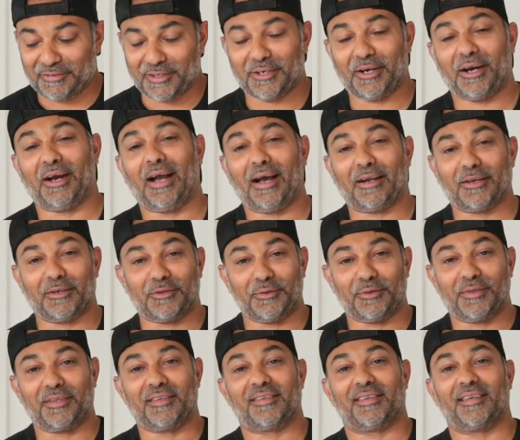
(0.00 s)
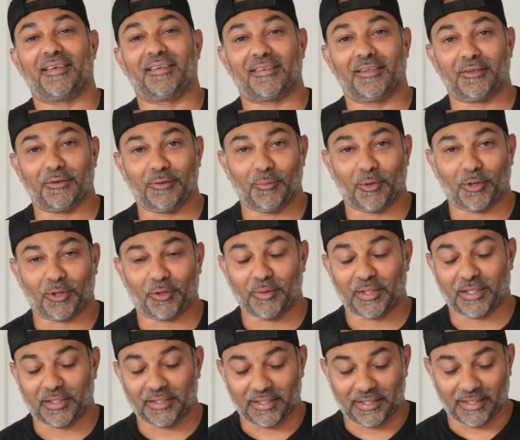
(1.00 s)
figure out how to do these things a little more
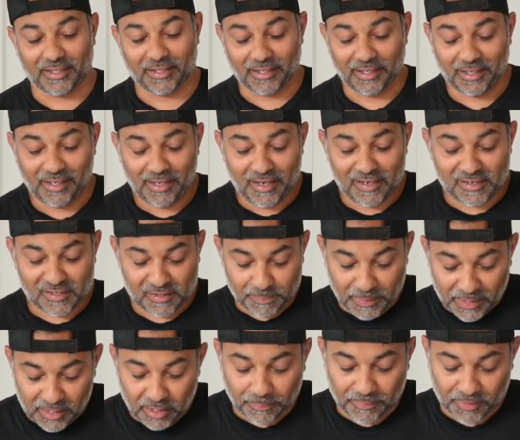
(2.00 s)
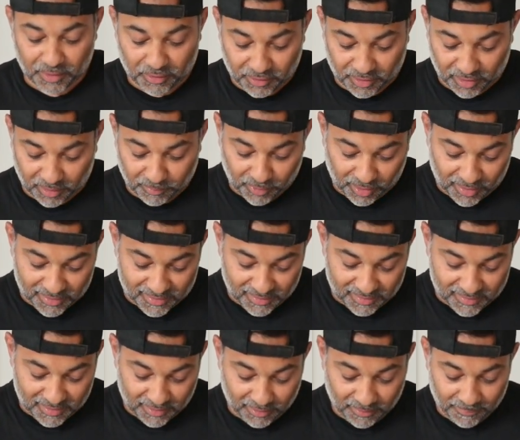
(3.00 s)
quickly and speed up the cooking
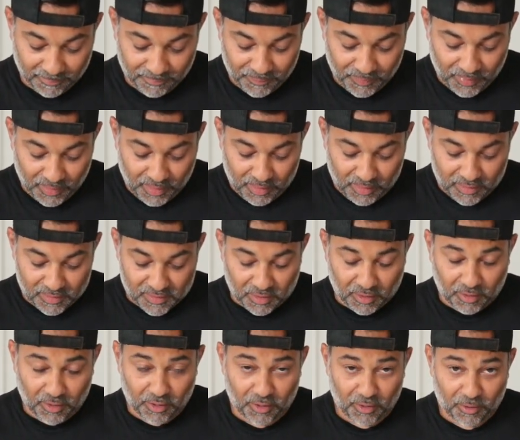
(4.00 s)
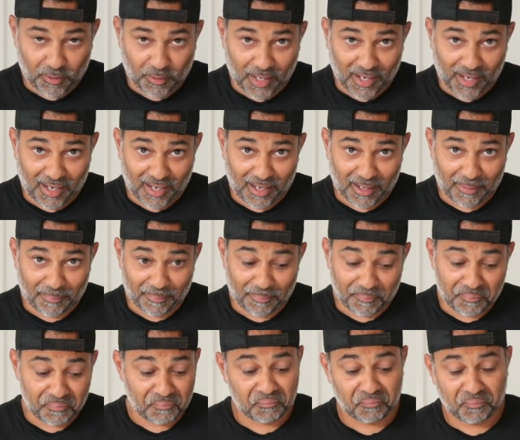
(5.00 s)
process here. So
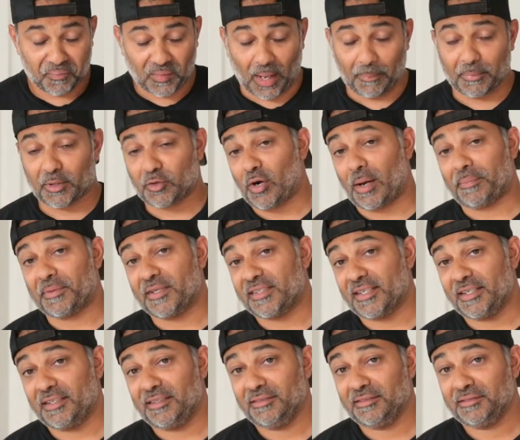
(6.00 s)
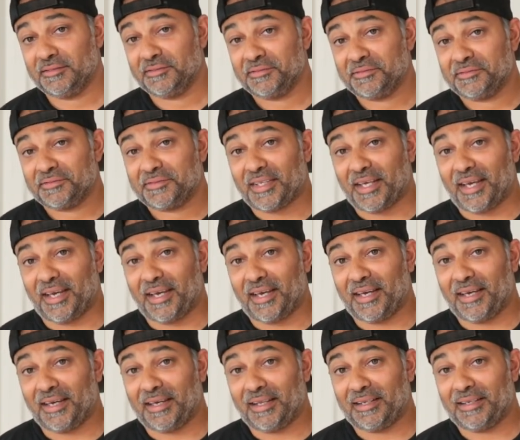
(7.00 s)
I'm gonna drop these in
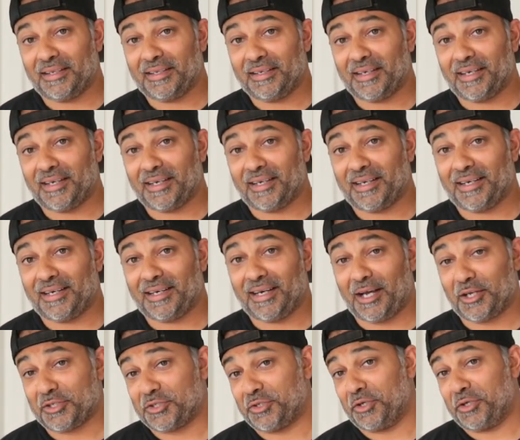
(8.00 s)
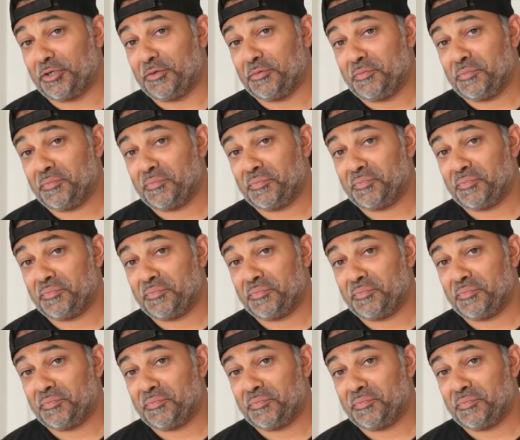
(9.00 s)
and I'll show you